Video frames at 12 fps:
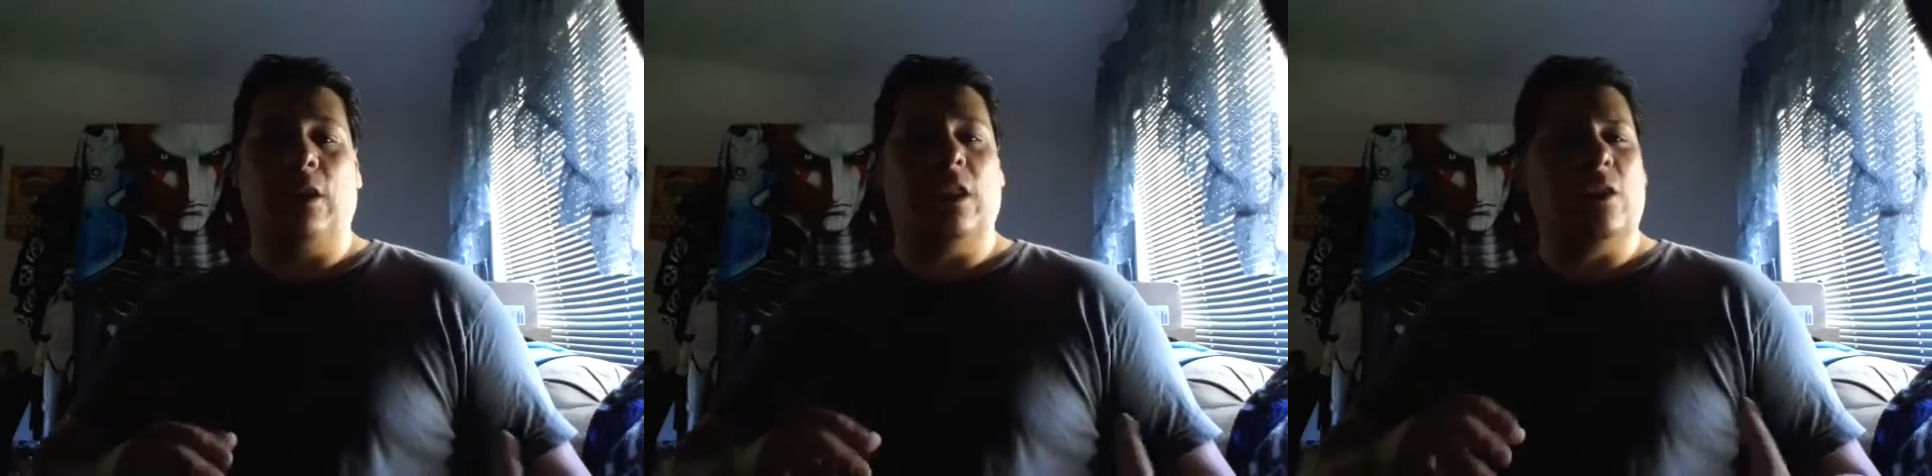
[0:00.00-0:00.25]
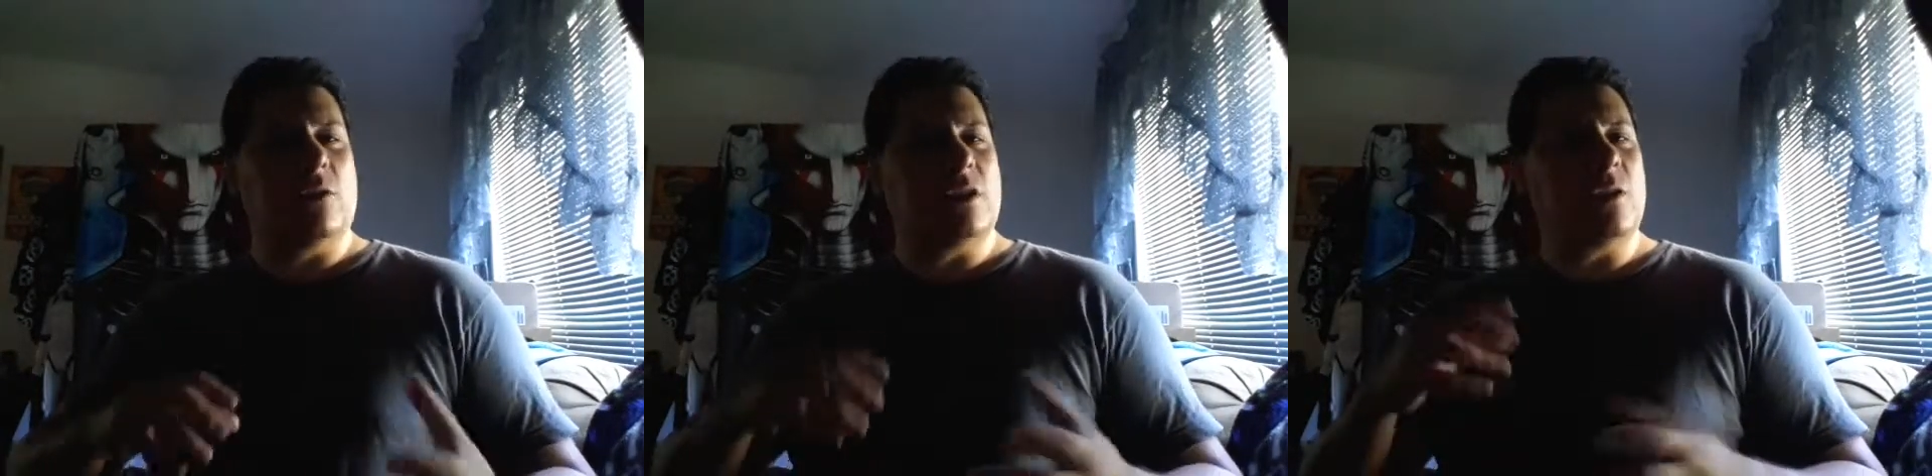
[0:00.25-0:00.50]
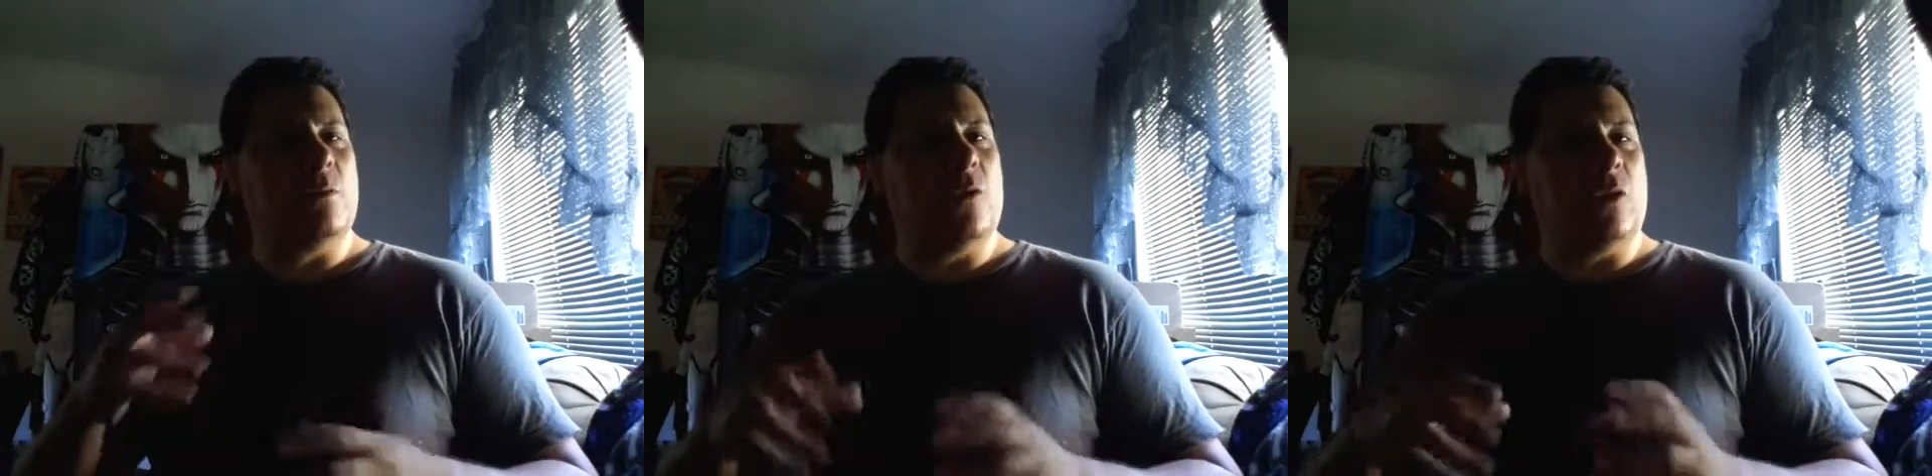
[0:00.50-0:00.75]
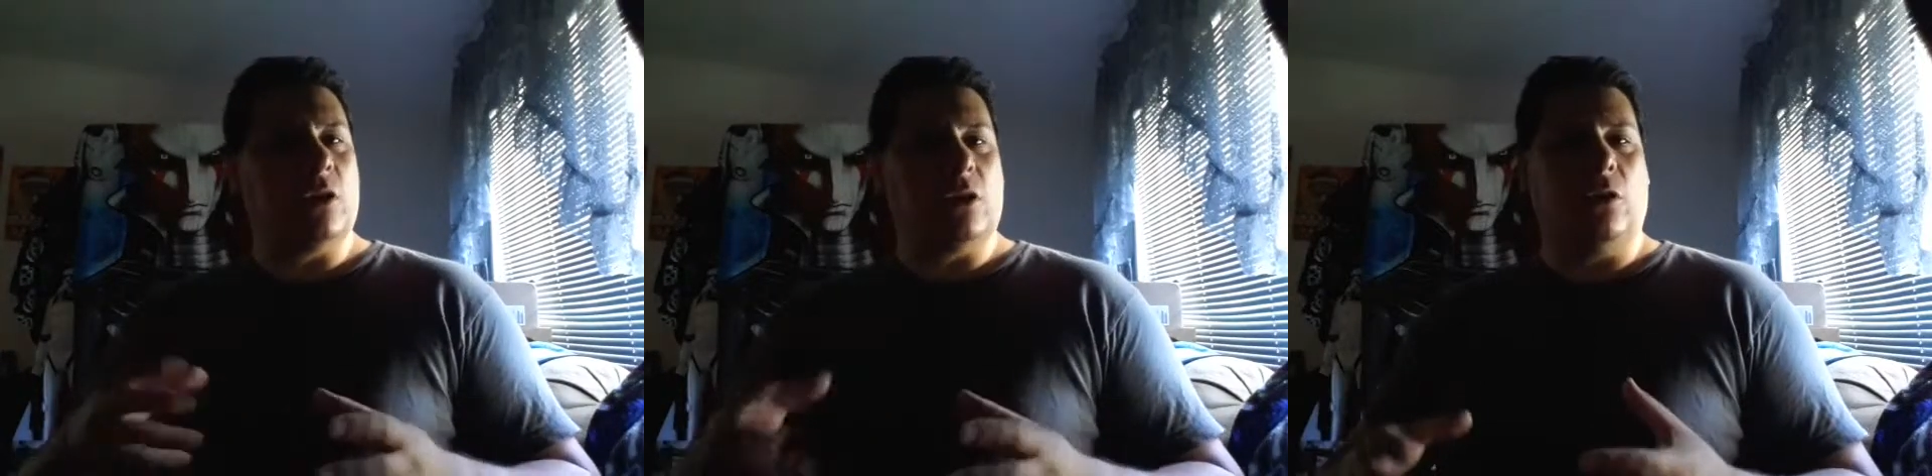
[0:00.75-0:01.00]
But then there was some
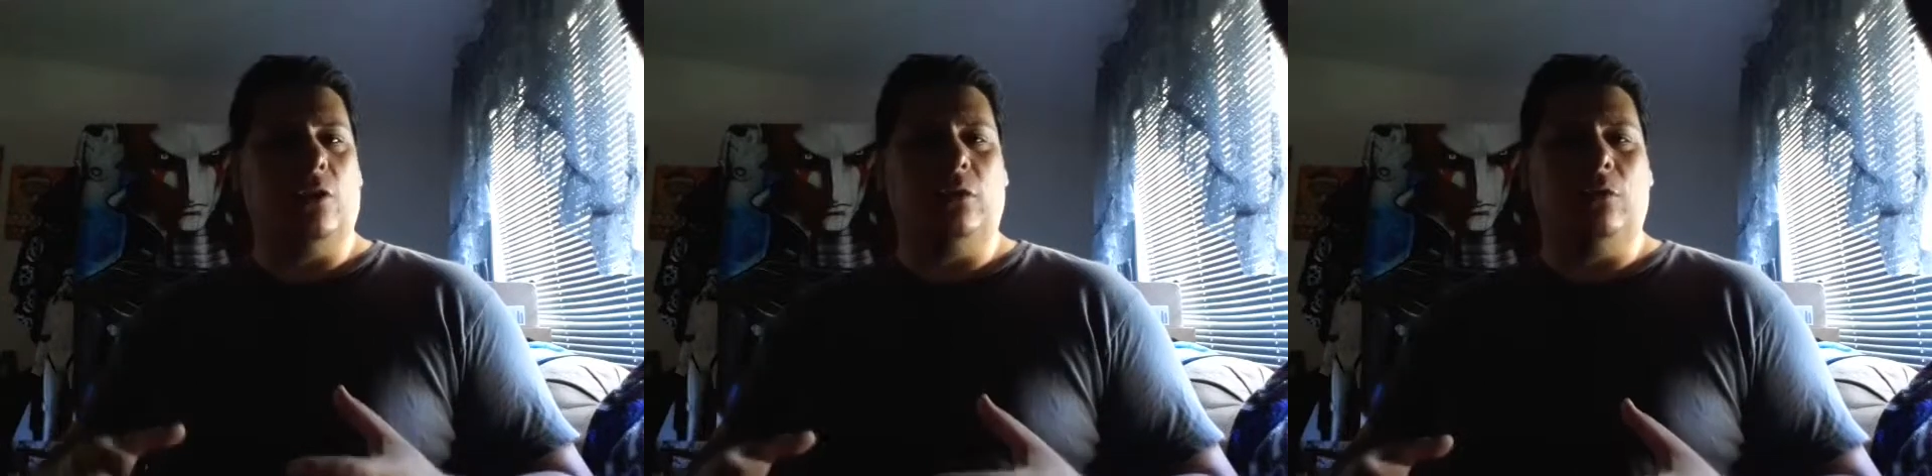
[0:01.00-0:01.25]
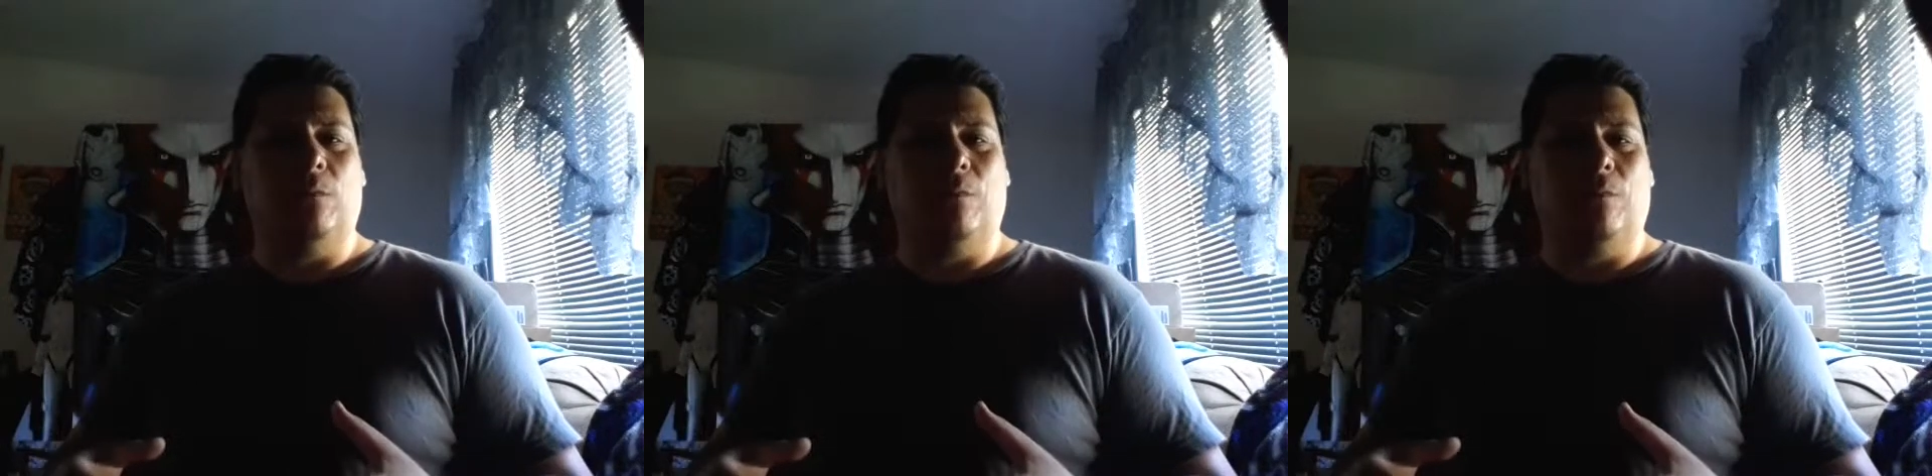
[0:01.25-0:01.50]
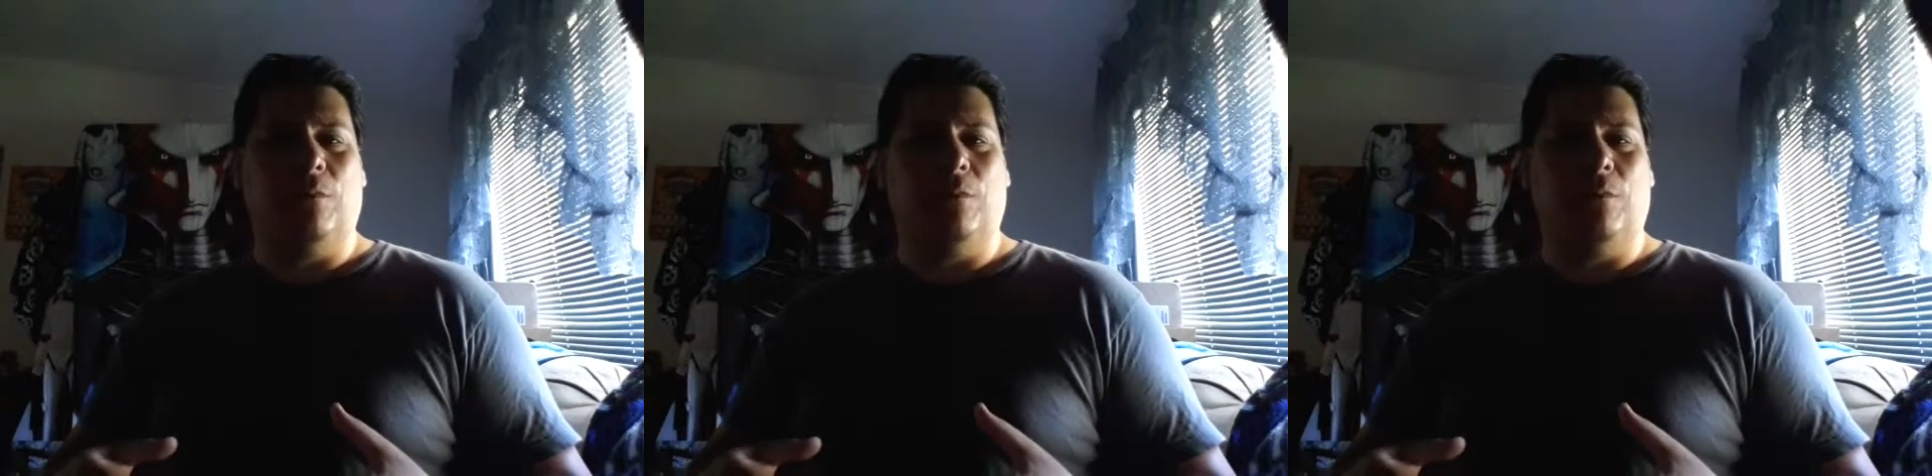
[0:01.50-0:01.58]
more adult,